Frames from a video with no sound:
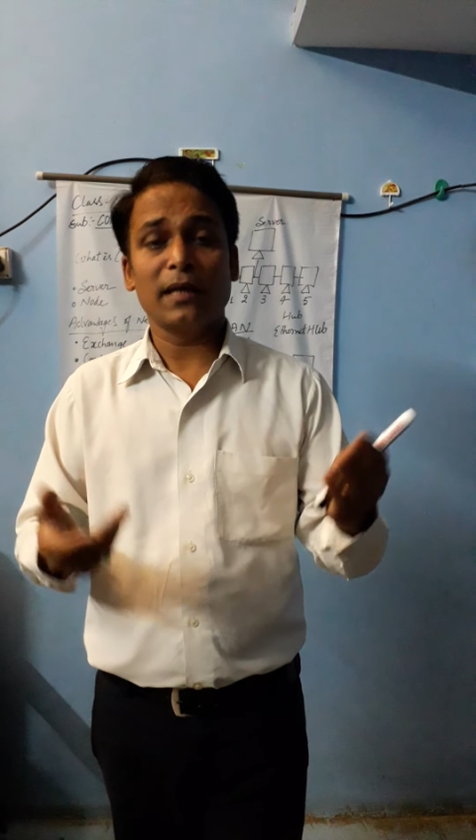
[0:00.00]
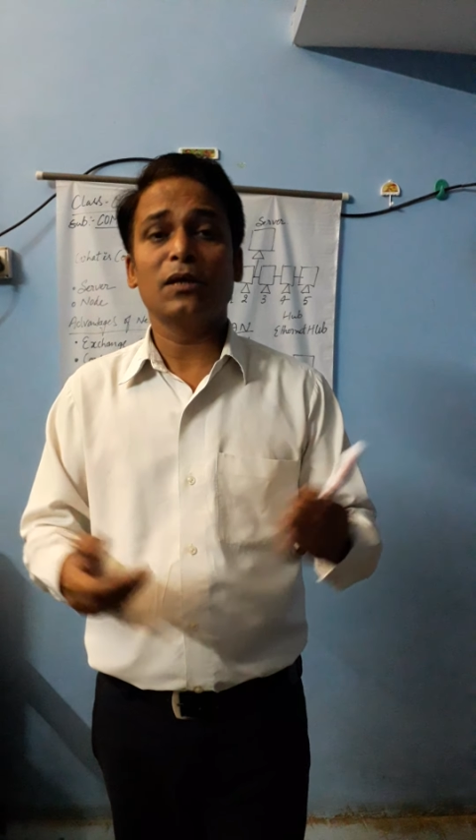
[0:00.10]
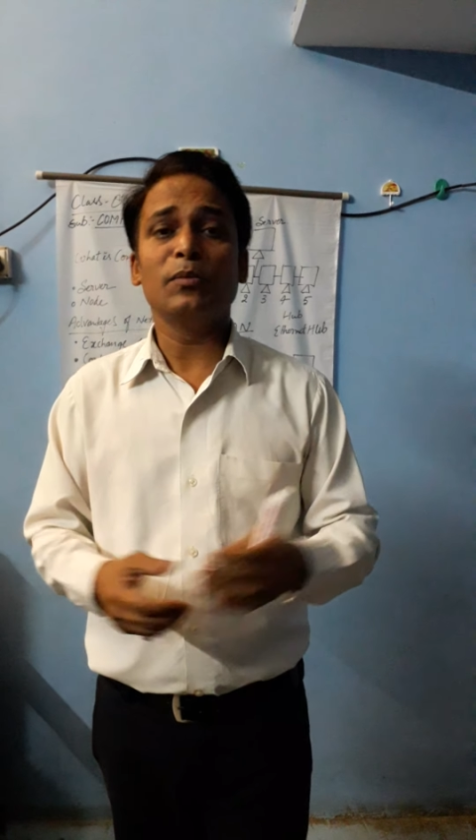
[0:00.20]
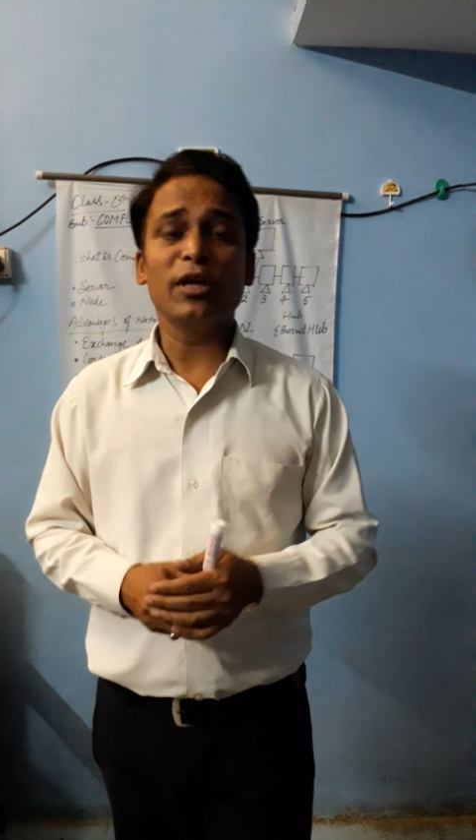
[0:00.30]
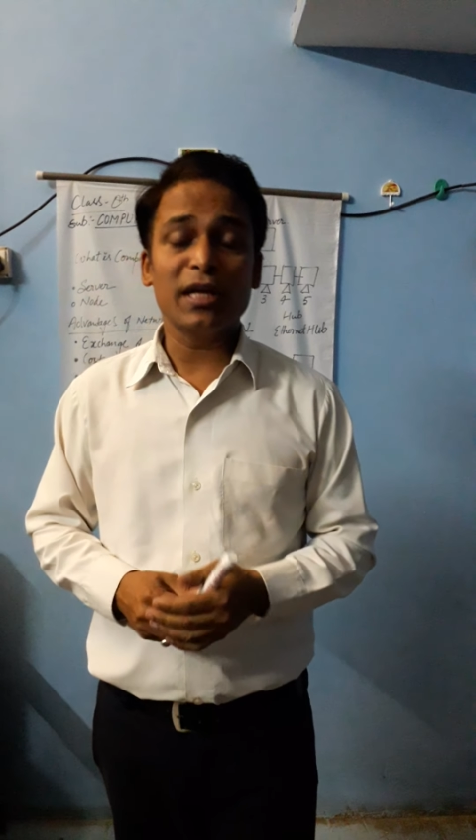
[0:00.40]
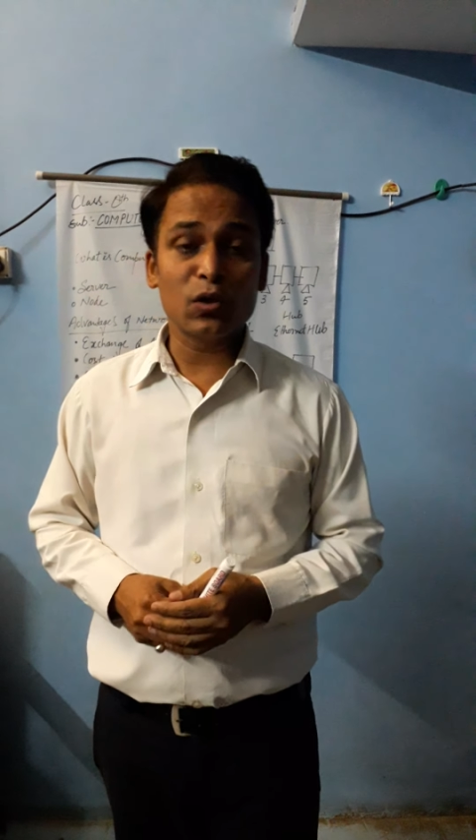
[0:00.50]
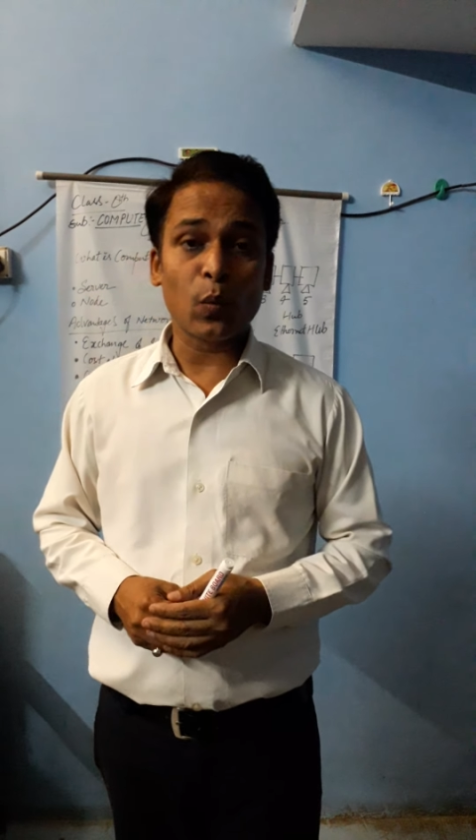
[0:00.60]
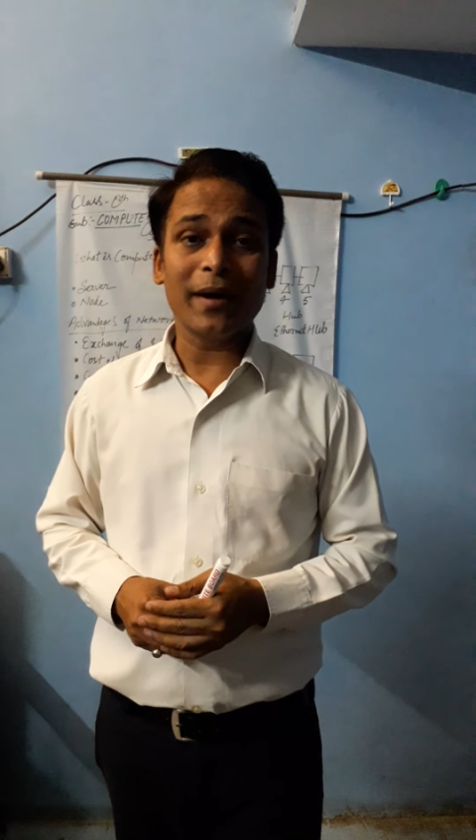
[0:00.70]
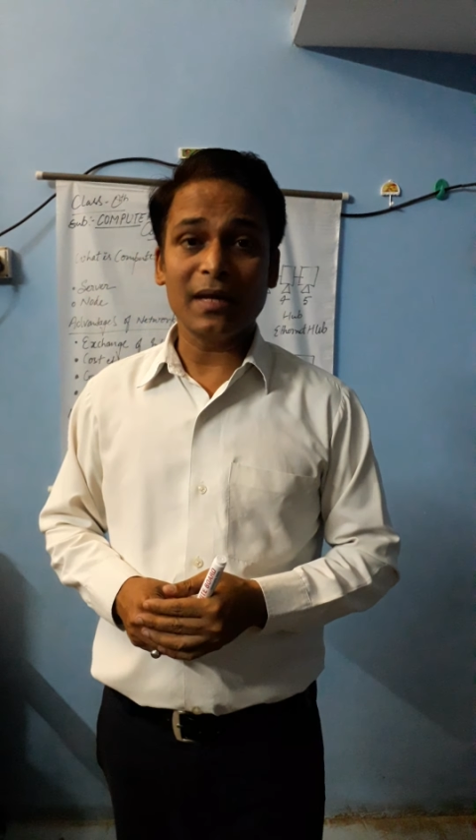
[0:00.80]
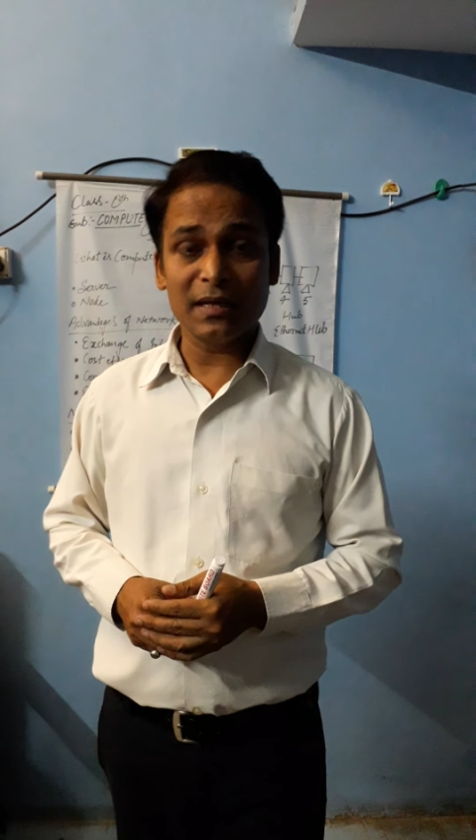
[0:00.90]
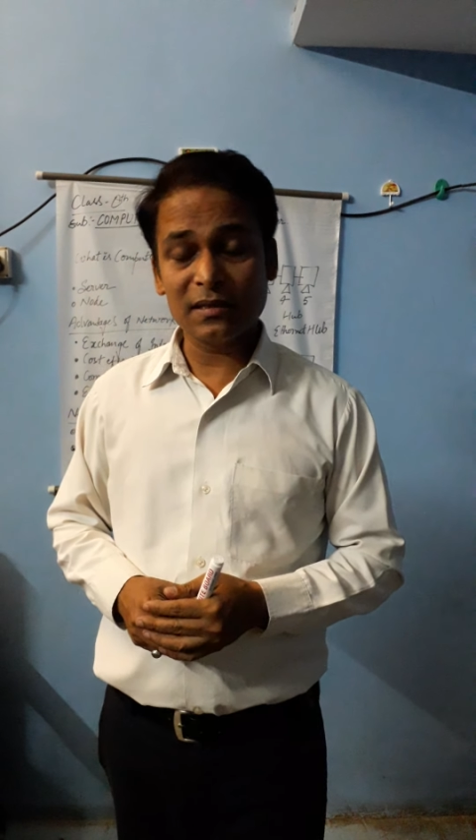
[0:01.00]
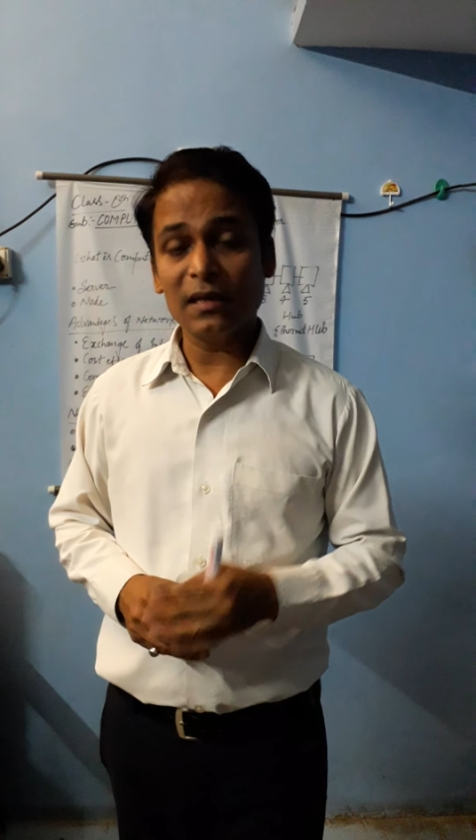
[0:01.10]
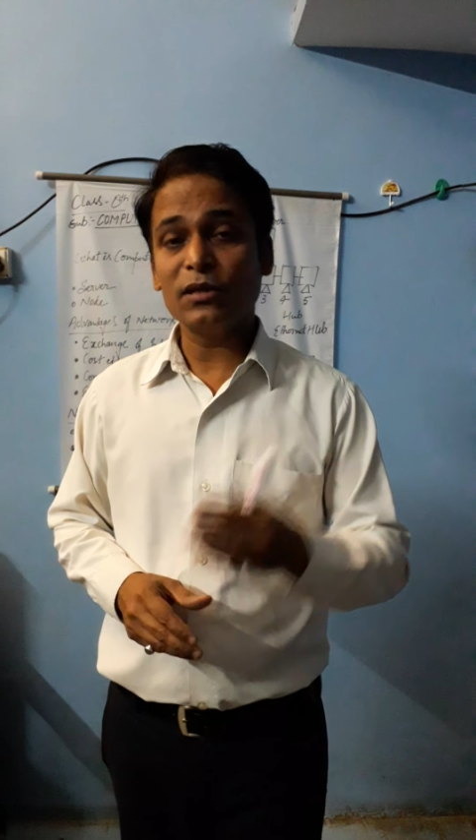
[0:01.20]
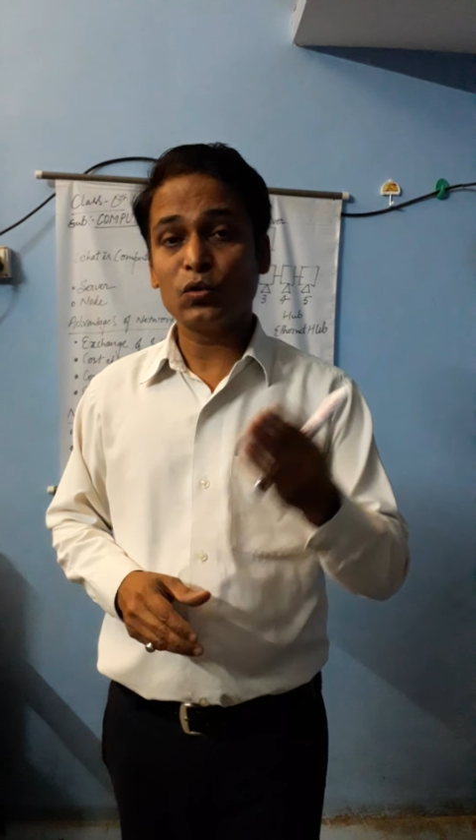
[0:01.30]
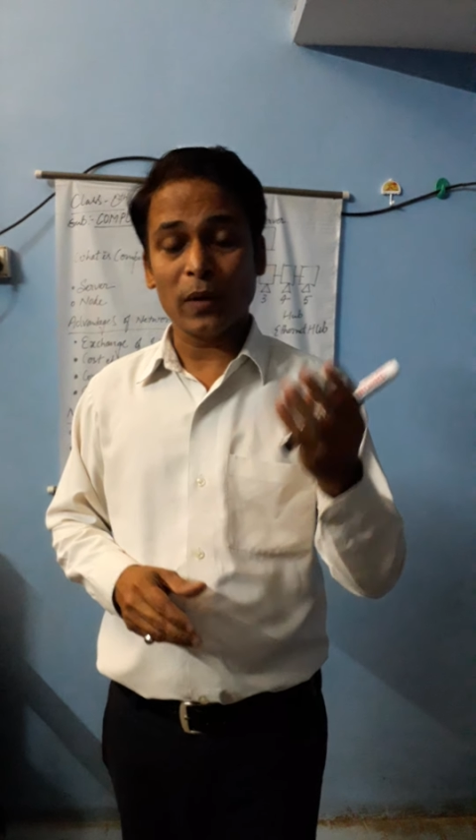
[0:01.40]
communicate very
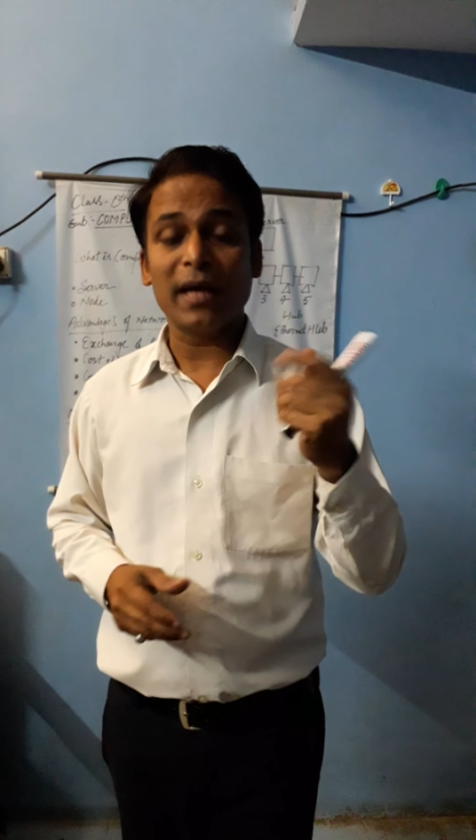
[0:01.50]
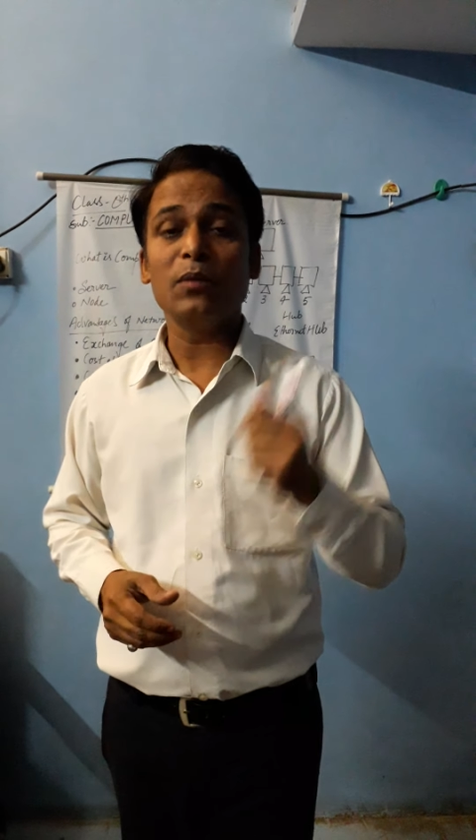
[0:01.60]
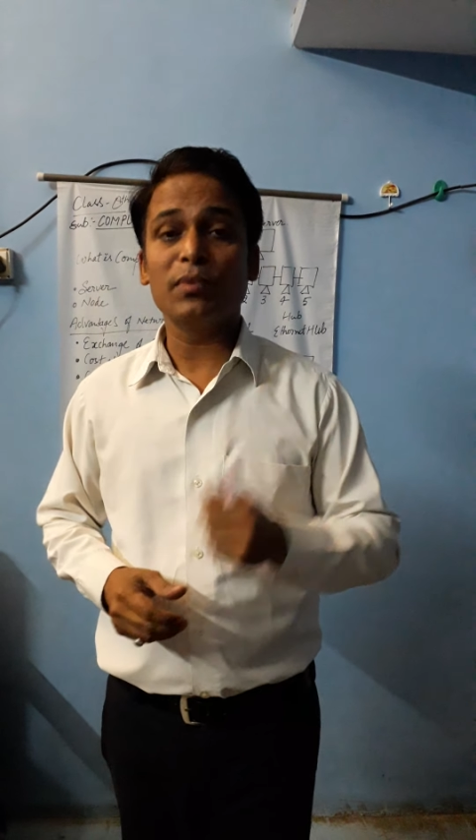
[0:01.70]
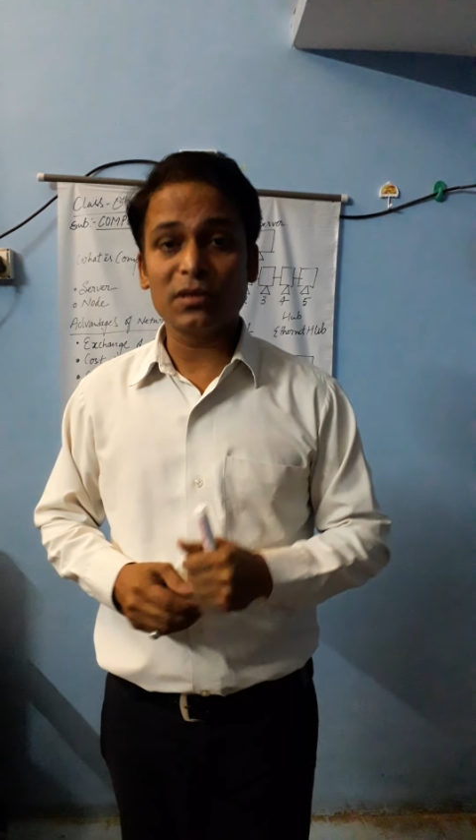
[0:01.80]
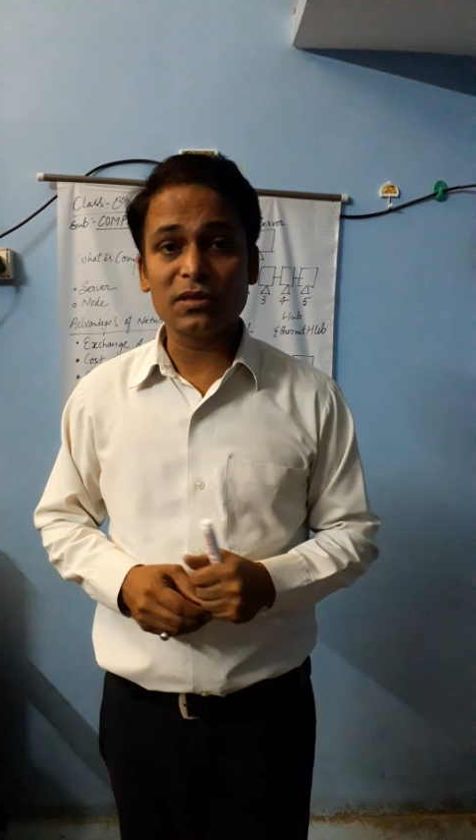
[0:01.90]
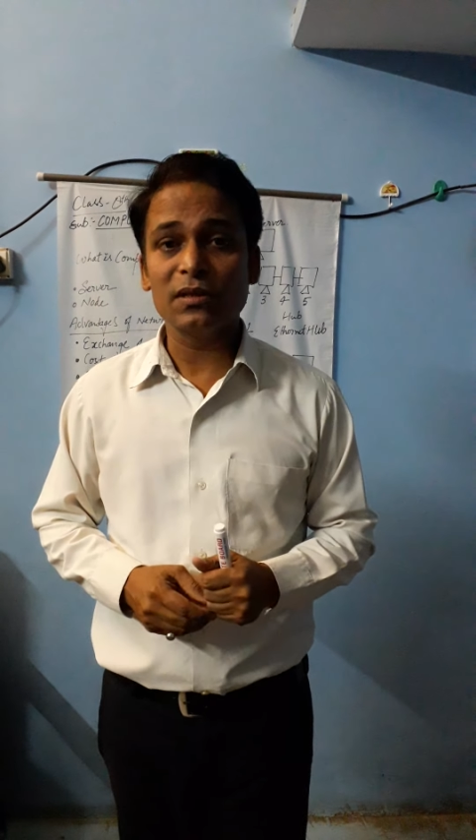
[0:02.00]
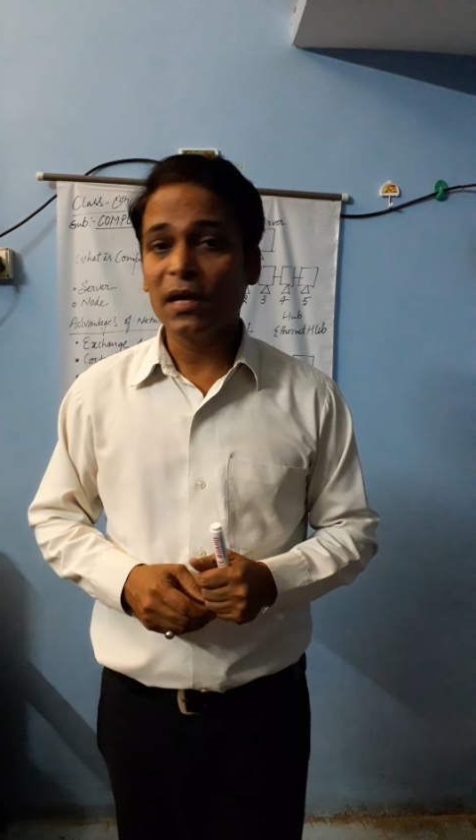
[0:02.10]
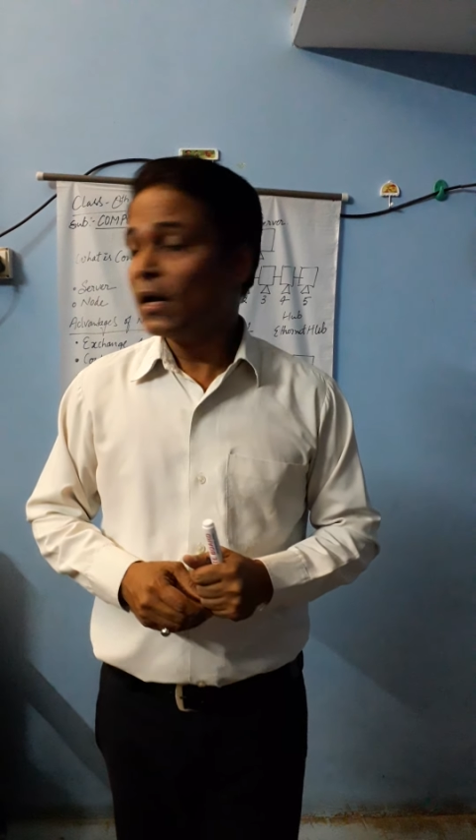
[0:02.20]
easily to any person.